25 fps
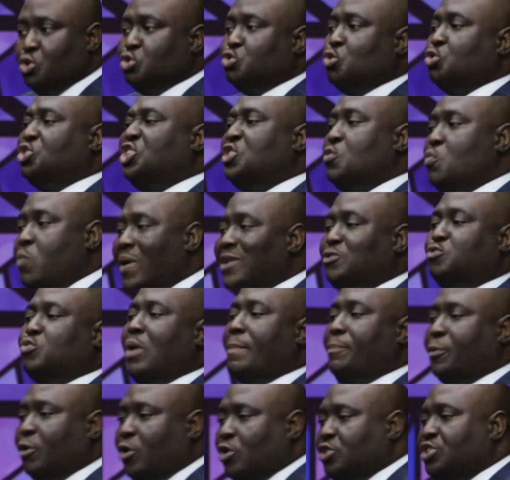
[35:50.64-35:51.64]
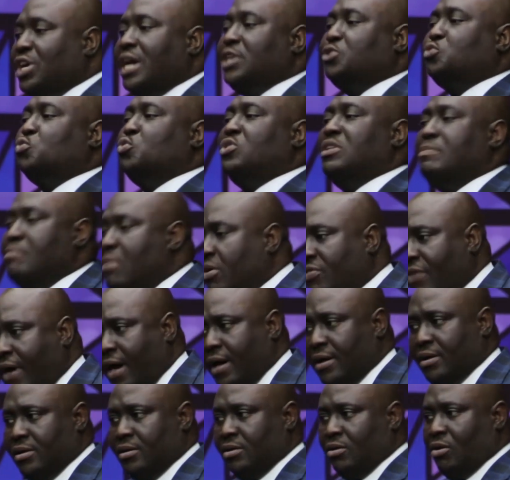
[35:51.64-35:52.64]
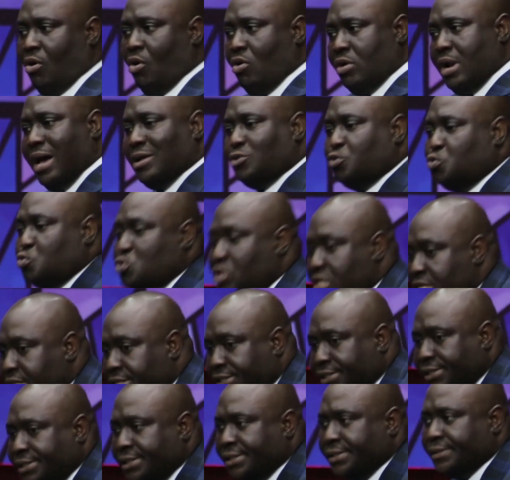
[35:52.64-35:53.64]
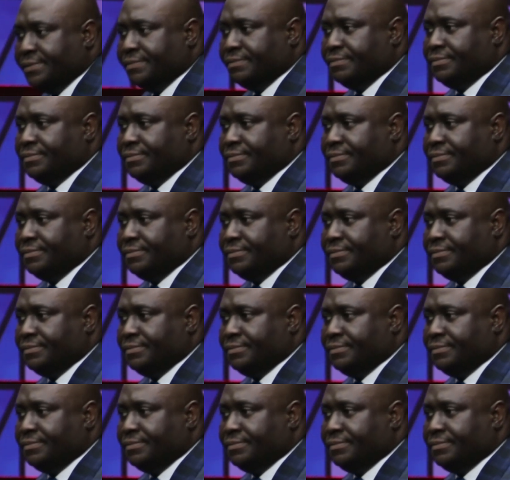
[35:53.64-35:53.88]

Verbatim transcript: So she went to apologize to the mother on her two knees.